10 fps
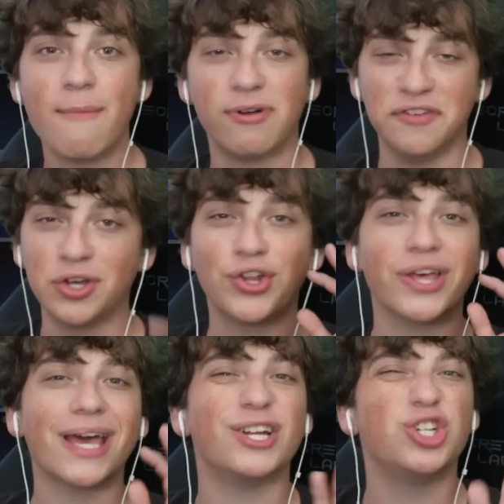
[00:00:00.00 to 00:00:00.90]
But if you
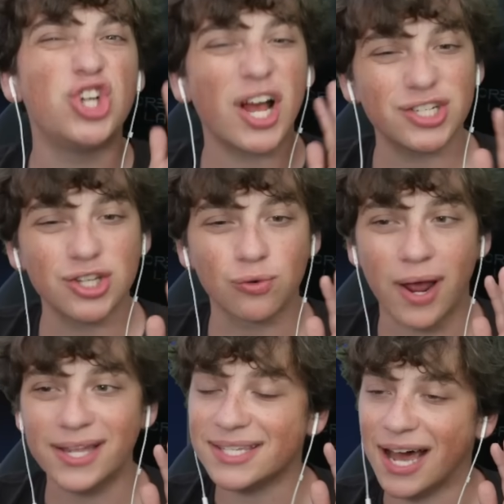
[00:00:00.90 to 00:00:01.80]
click at just the
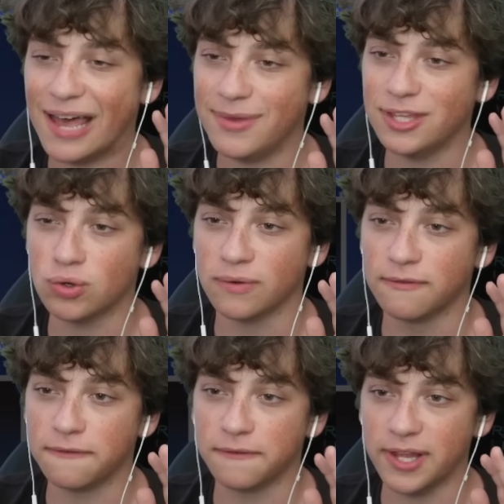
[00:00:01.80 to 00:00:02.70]
right timing, you can
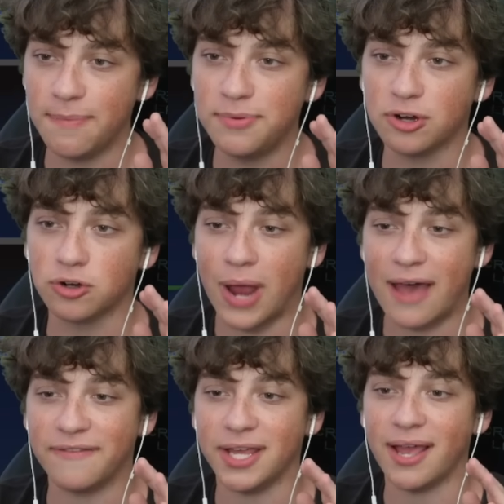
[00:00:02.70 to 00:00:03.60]
flip your
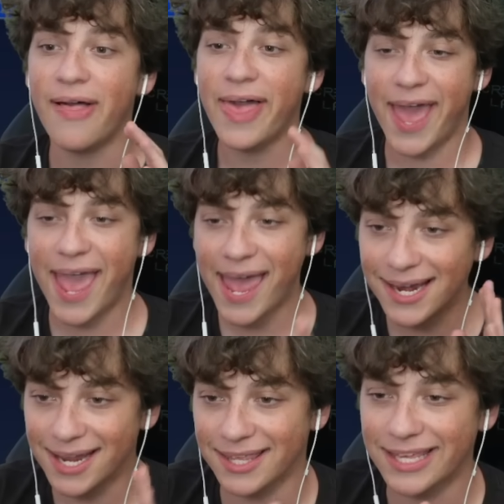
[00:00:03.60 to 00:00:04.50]
gravity
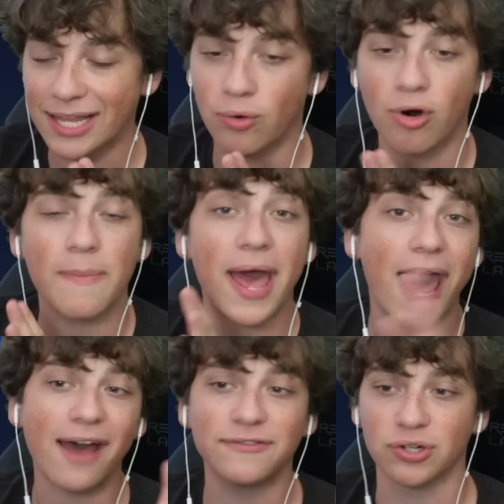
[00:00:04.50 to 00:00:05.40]
and hit the yellow orb
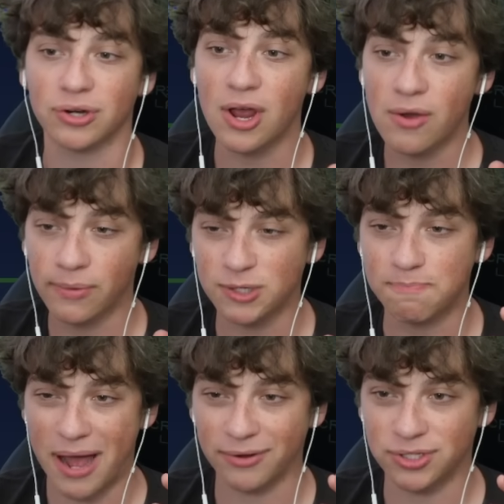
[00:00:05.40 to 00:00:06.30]
after,
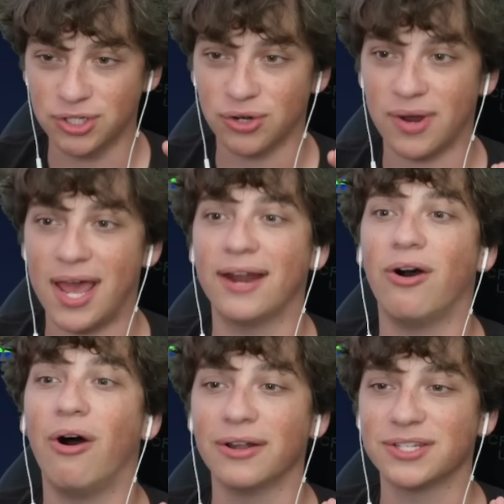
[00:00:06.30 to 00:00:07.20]
which bounces your head
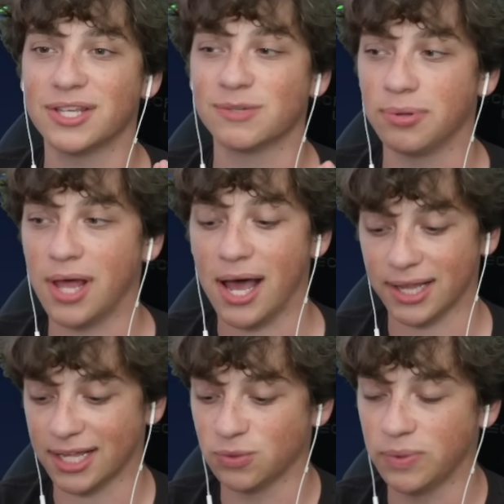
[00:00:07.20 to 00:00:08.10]
onto this block. Like, it's